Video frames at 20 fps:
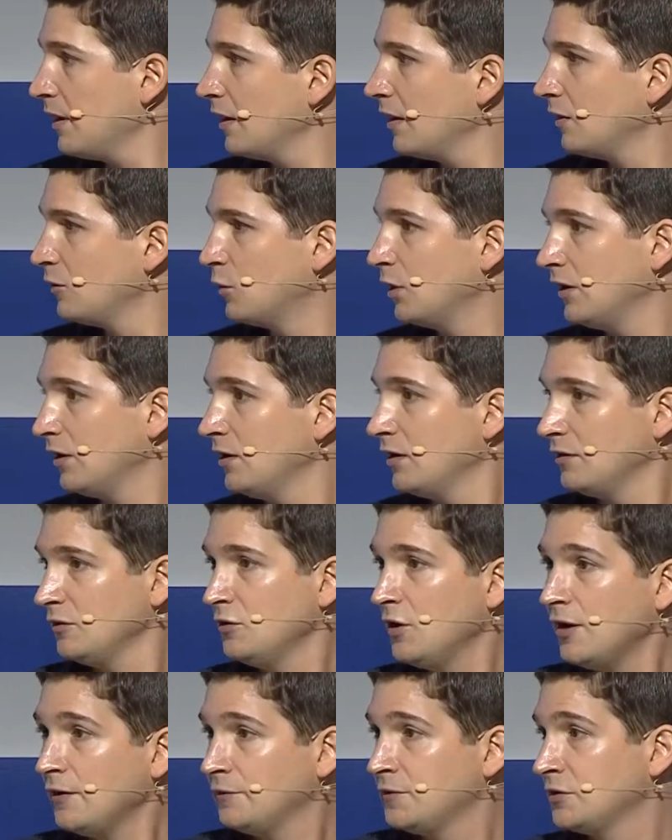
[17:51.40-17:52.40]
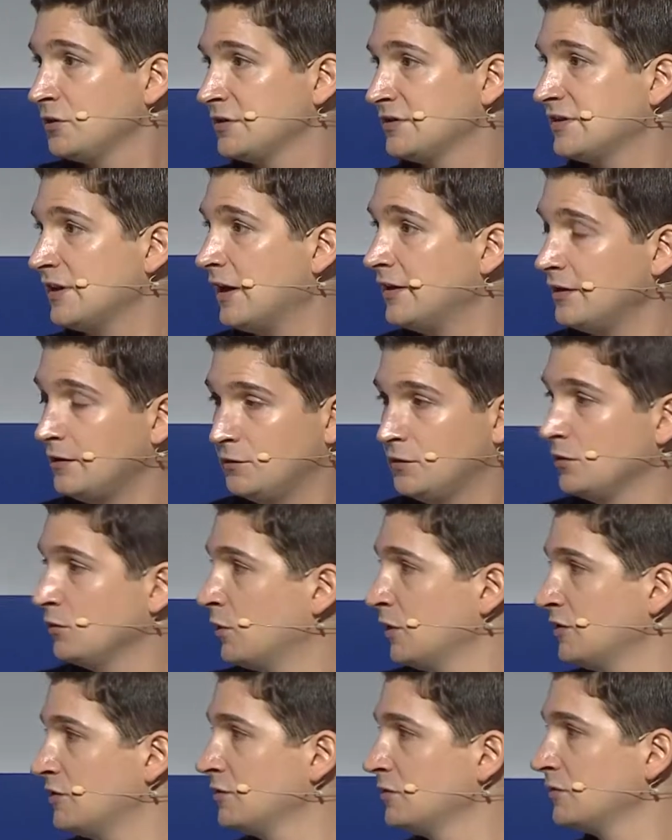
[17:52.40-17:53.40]
well, you have to decide if you
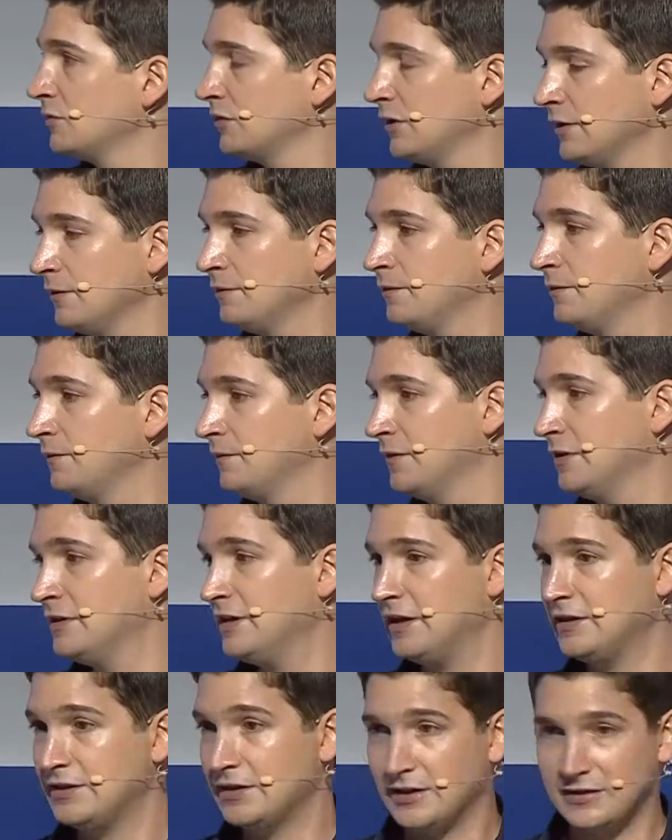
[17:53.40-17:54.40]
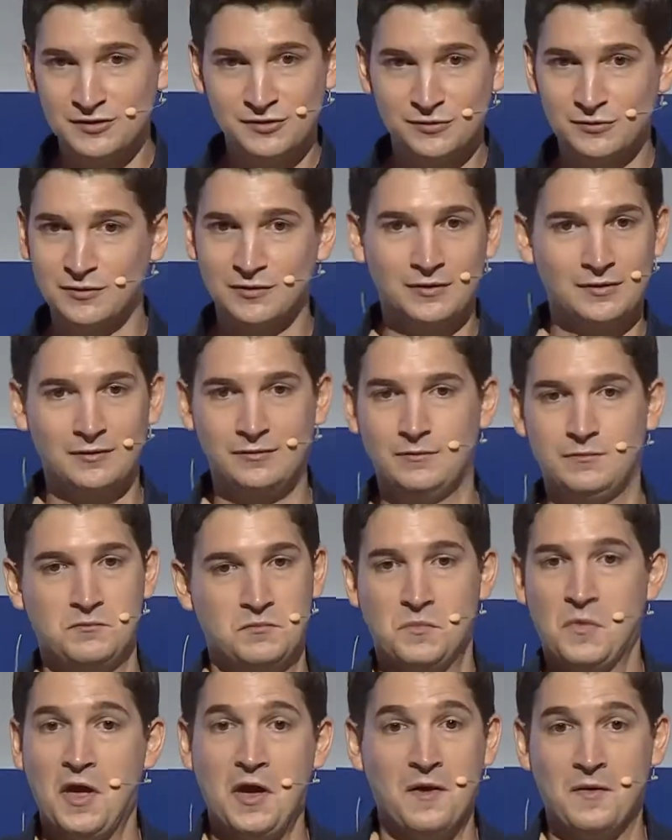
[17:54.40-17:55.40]
want to give the data to,
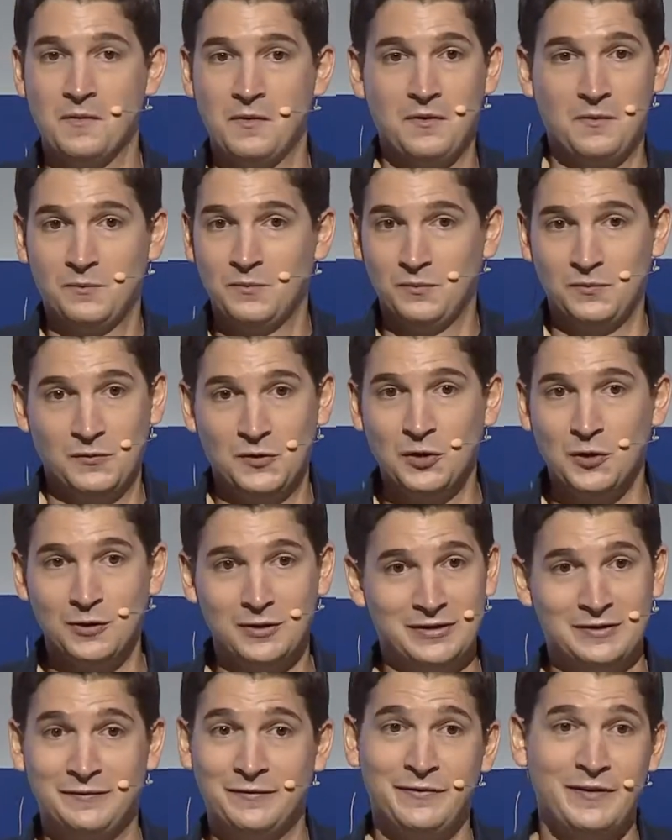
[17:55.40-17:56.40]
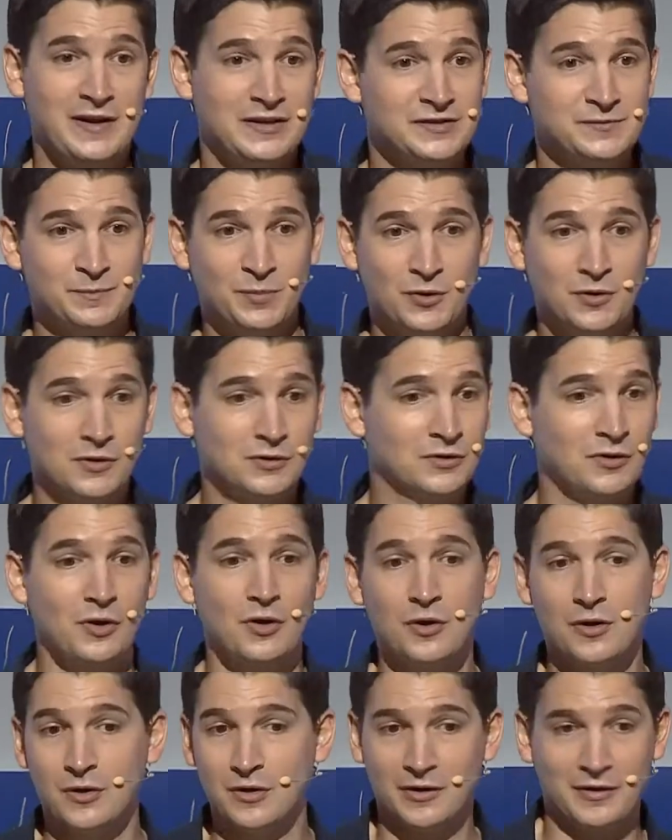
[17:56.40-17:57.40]
call it Facebook,
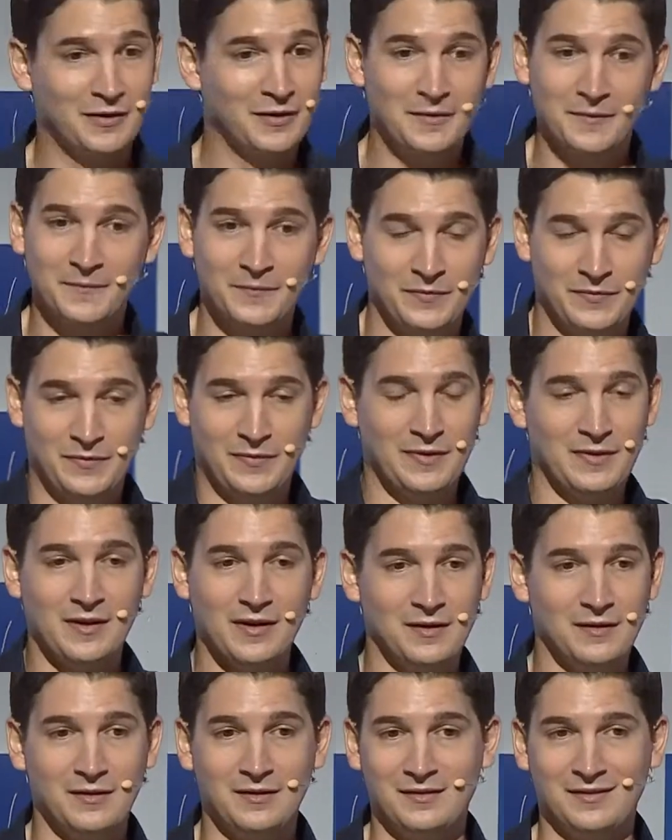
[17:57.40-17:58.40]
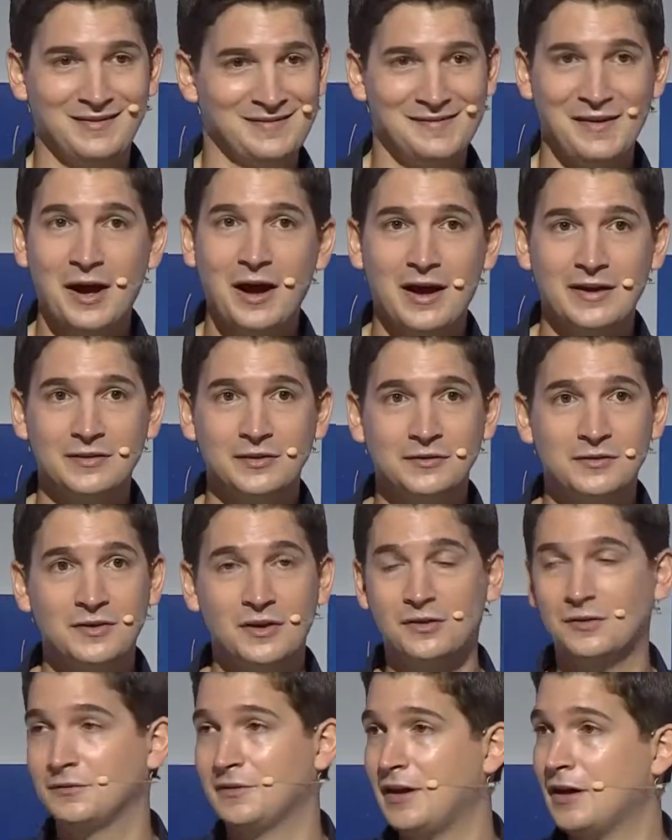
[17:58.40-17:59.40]
or I don't
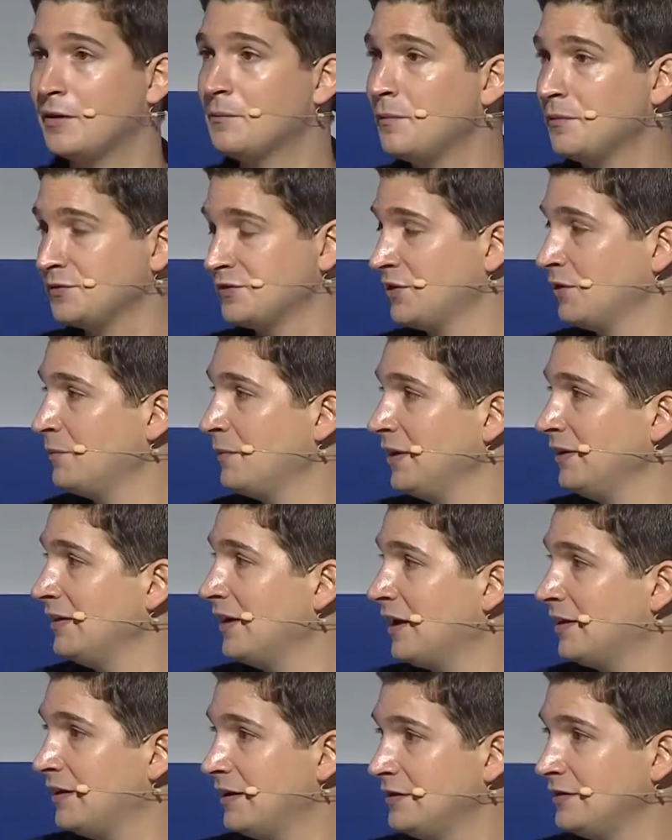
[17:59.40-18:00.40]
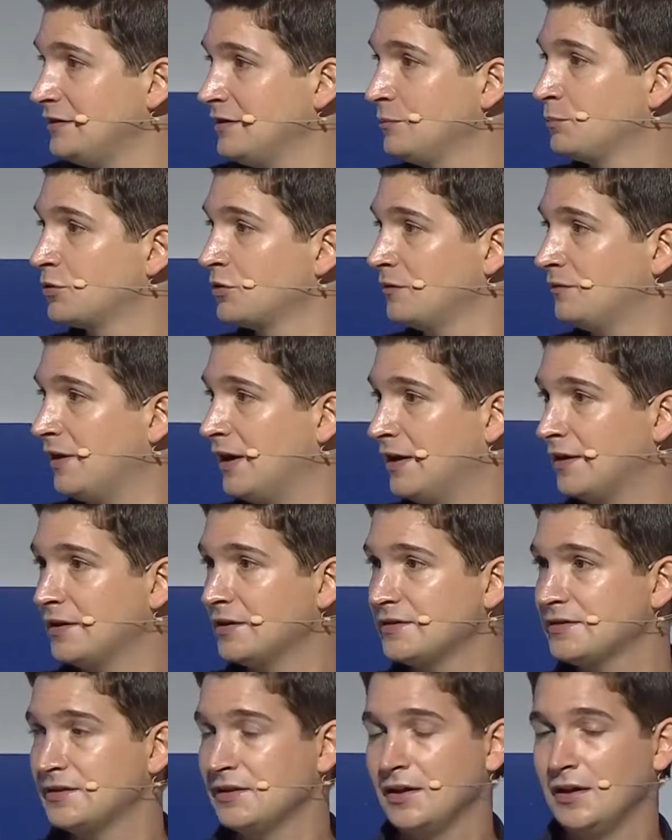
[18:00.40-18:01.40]
know. There are so many identity
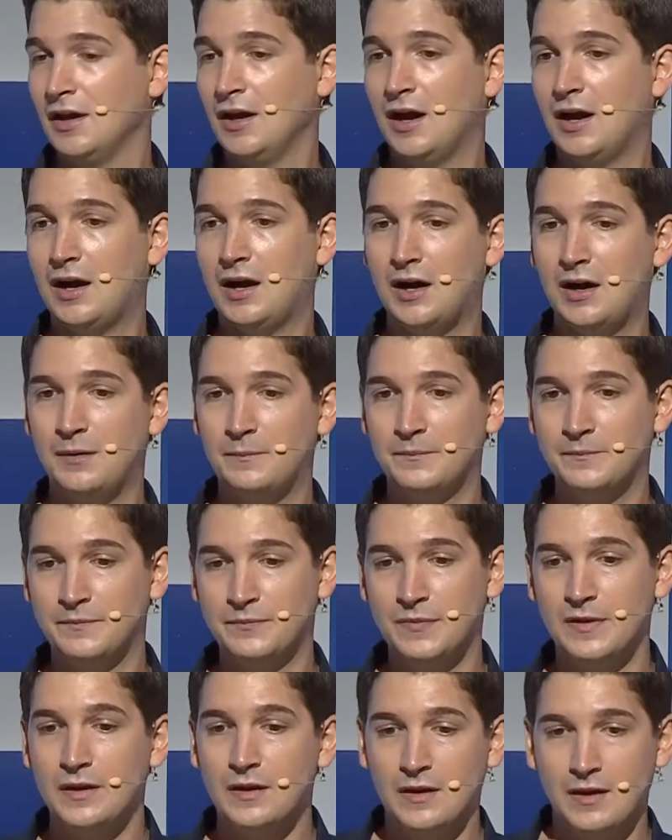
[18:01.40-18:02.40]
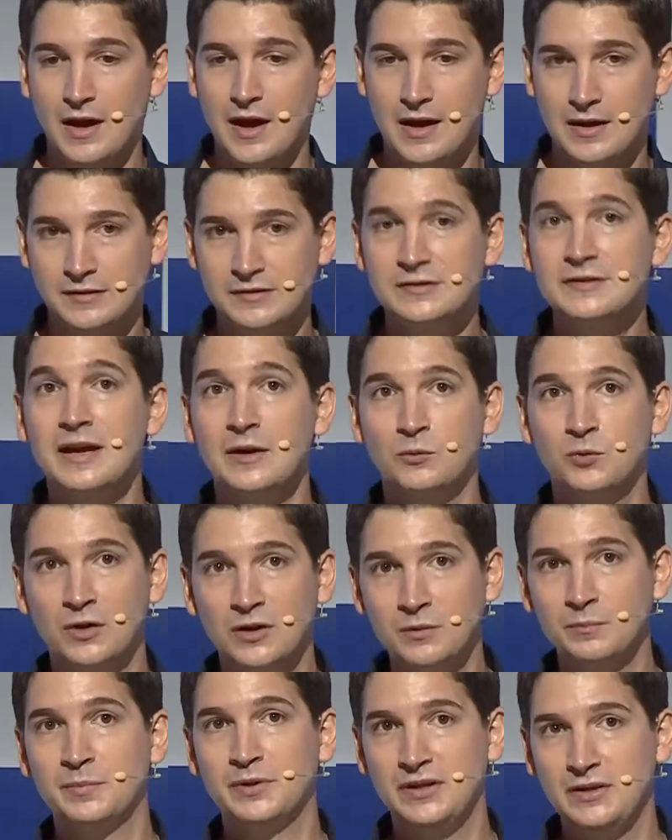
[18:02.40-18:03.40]
providers, and there will
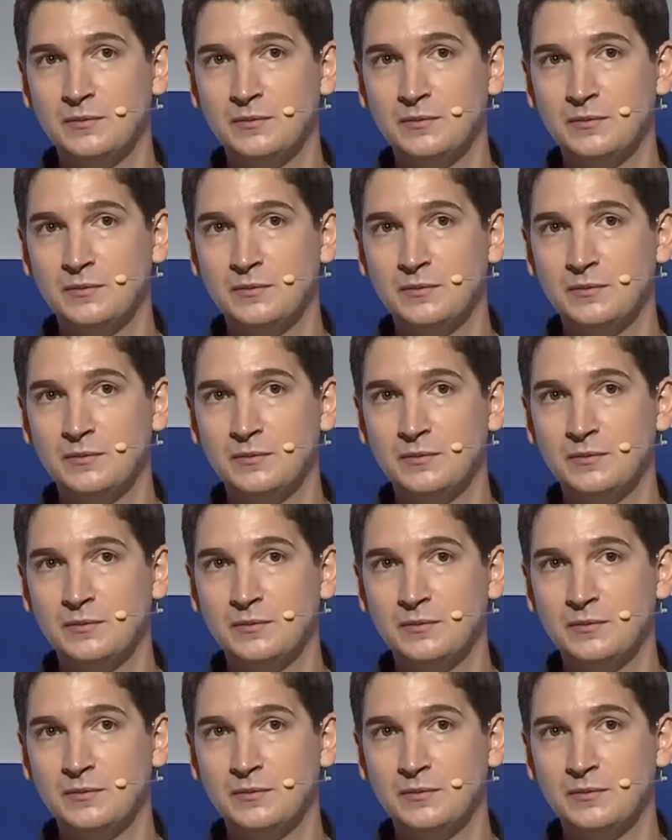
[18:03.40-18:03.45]
be